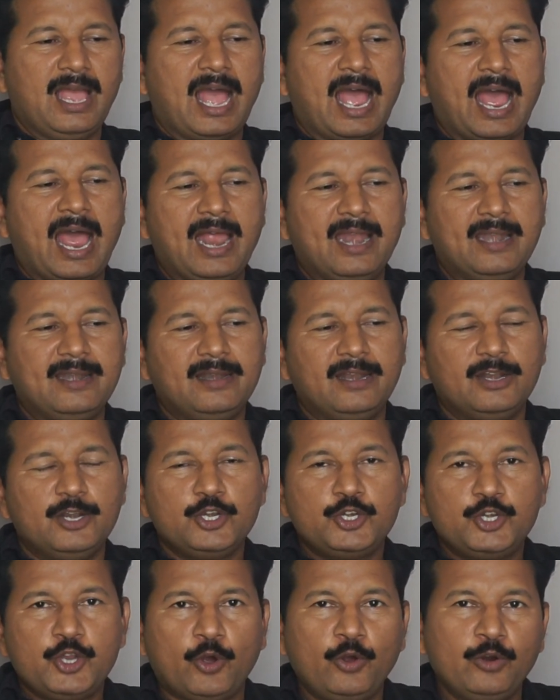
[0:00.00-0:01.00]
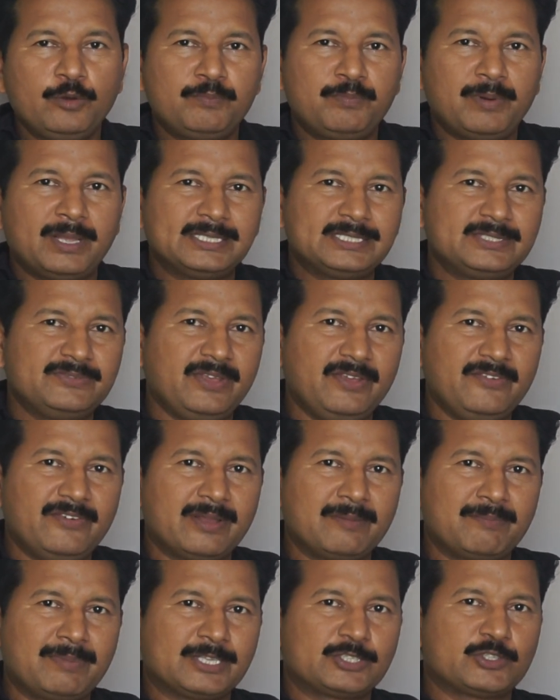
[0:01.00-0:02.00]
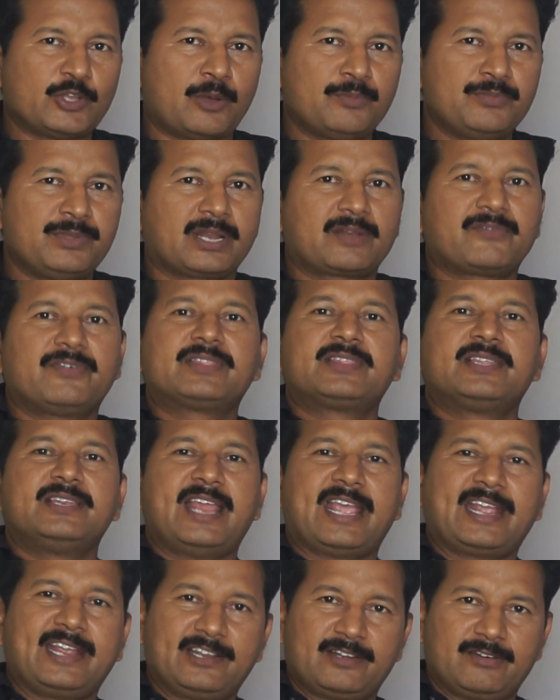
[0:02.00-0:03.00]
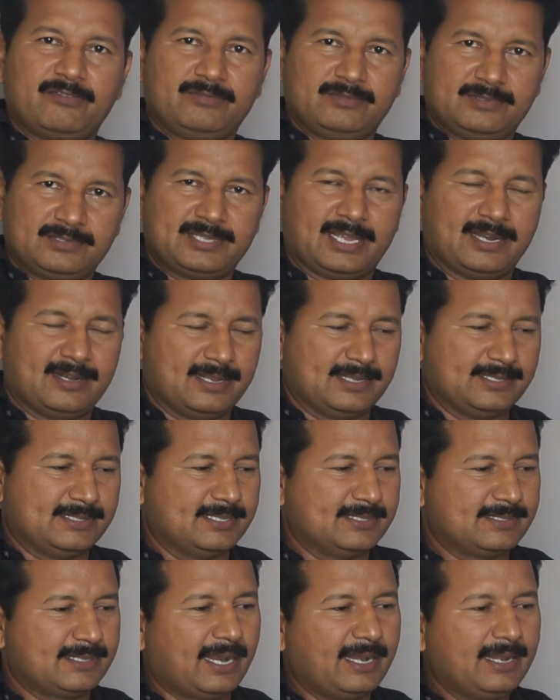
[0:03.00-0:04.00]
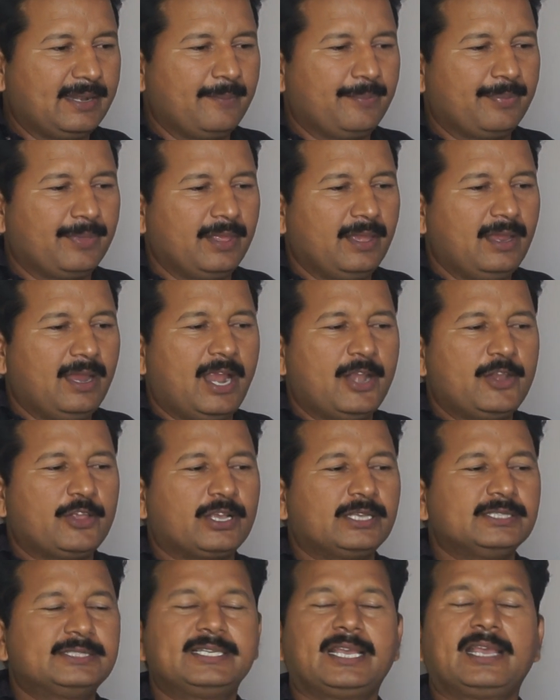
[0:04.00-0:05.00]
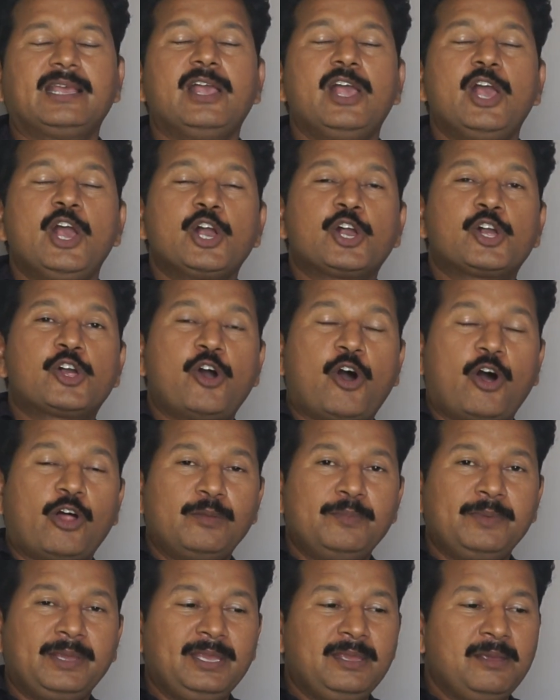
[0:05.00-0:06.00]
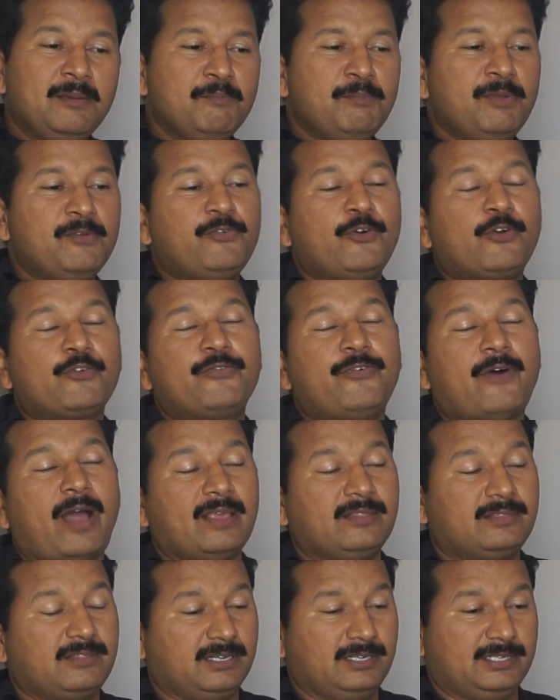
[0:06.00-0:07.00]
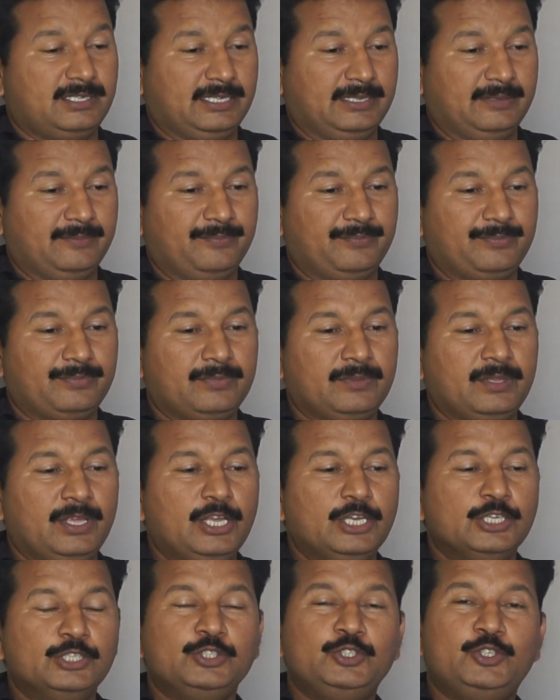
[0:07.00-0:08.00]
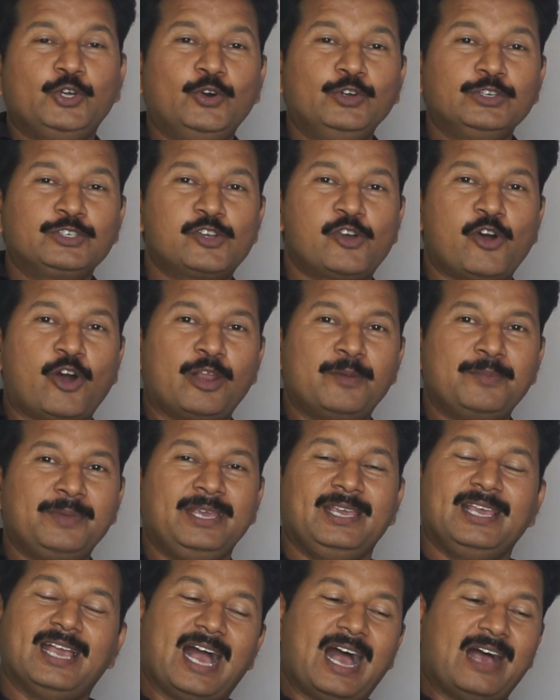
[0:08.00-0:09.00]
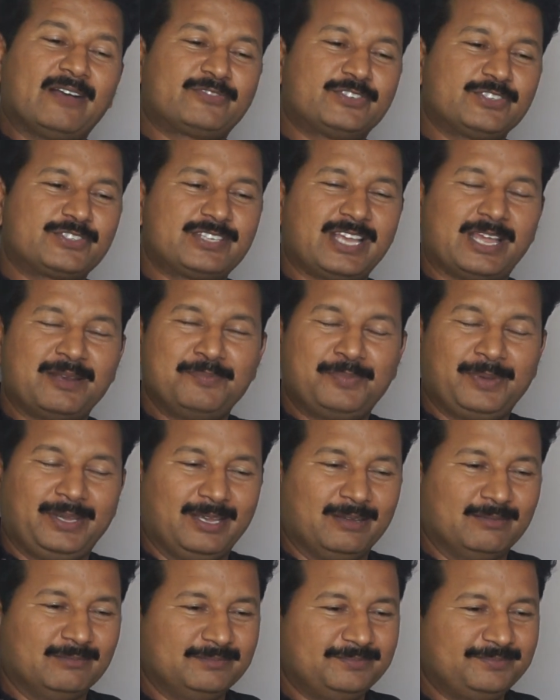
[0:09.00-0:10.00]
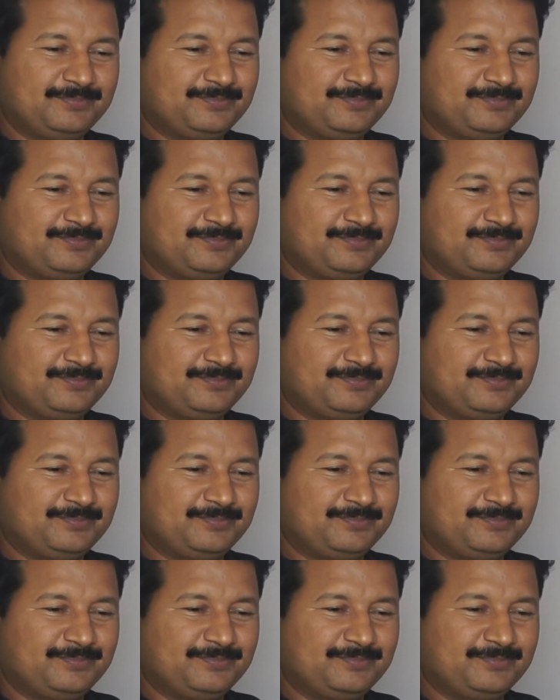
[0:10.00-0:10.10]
and don't plus V1 plus object with negative sentences, right? And you can say call me before 5:30, don't call me after 10 p.m.